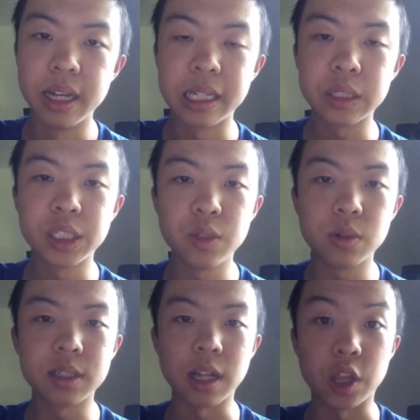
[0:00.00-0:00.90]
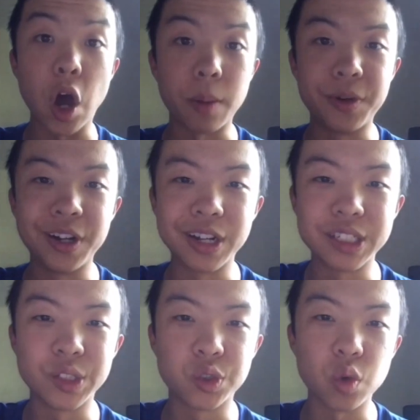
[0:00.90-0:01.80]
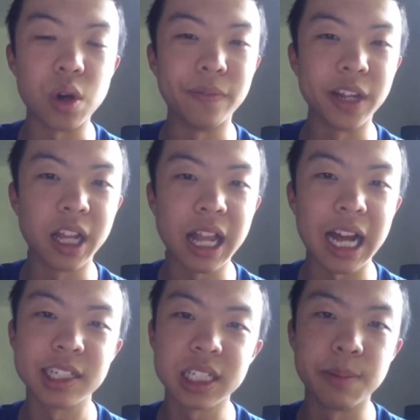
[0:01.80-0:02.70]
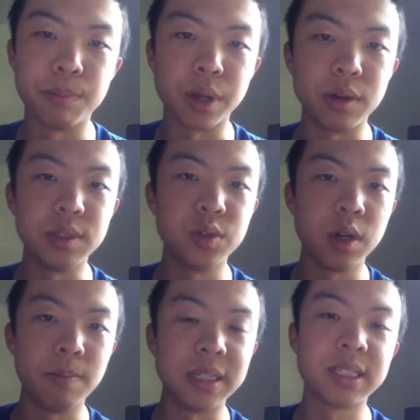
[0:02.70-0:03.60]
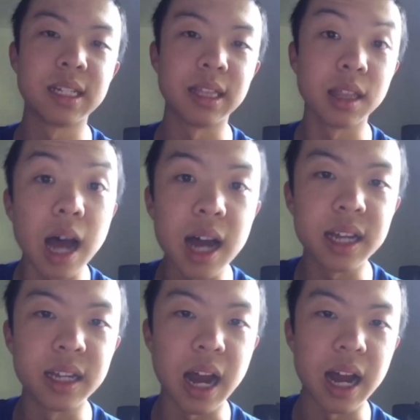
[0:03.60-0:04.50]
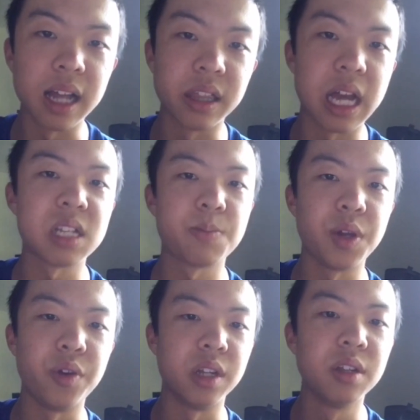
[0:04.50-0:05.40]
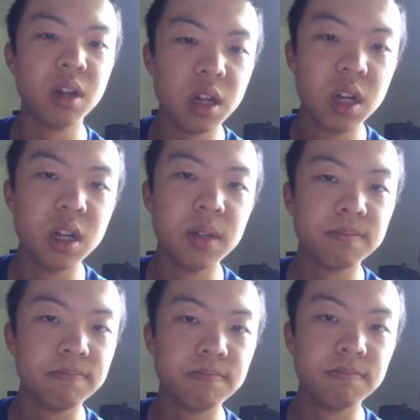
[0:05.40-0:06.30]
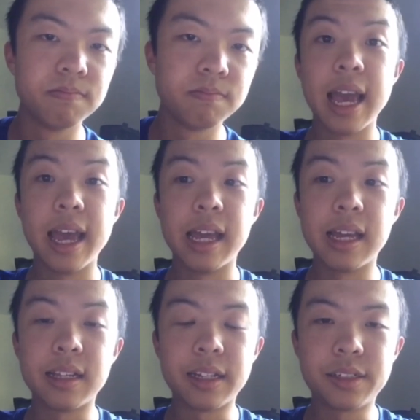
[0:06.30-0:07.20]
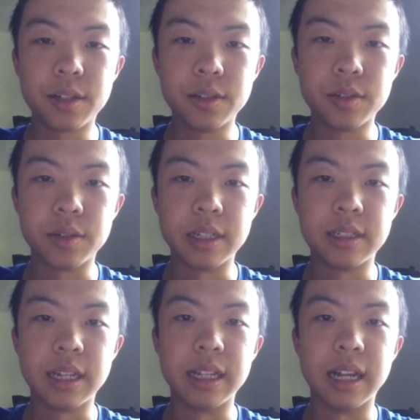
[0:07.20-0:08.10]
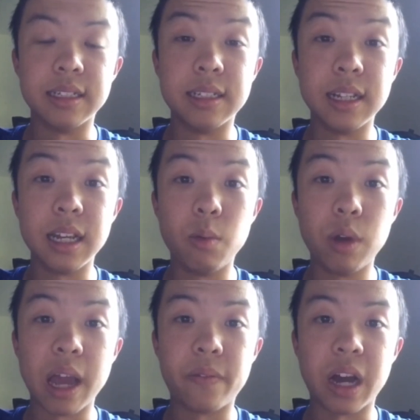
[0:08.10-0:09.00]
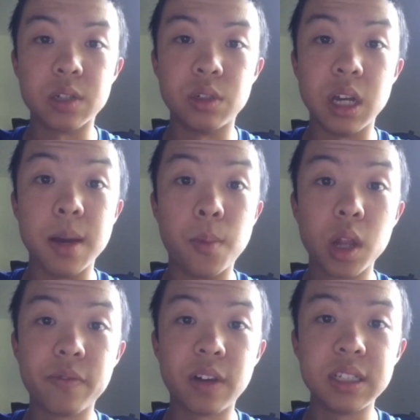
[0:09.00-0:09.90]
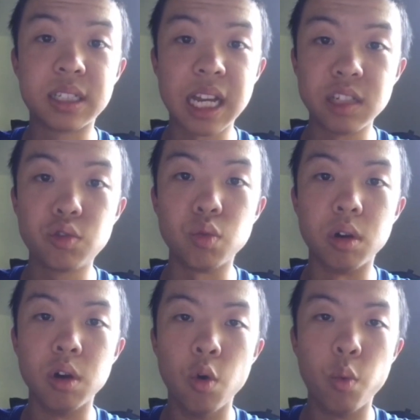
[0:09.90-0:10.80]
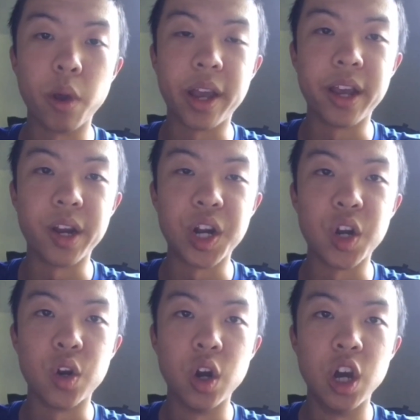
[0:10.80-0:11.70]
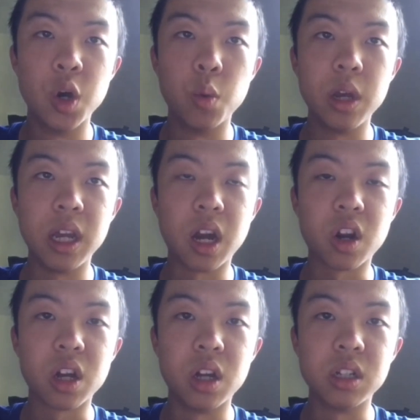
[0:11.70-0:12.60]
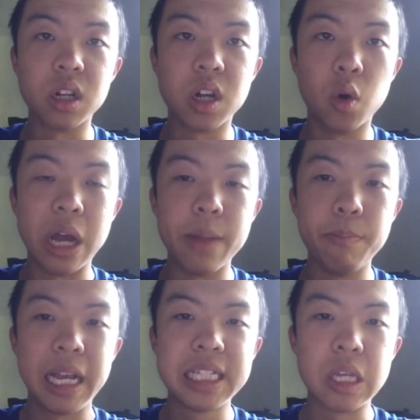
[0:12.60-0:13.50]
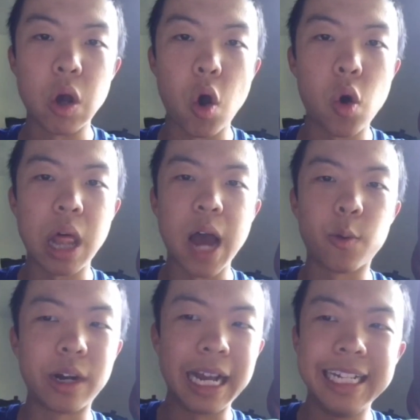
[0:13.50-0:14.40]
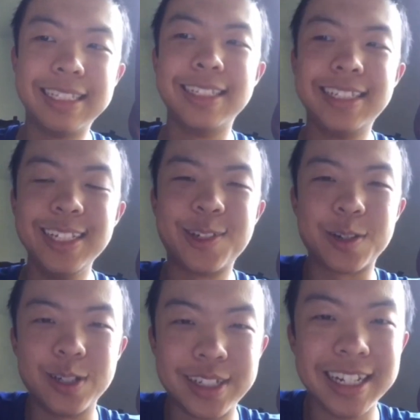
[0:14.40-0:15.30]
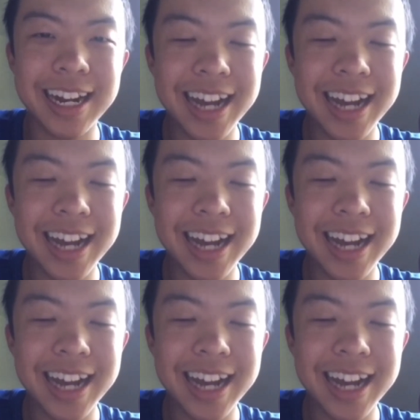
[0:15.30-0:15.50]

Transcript: Now, she was a lot more in control of the class compared to a Miss Lai I had last period. And I should also just say that today we have actually a modified schedule. Here we are gonna go and meet all our 8 teachers.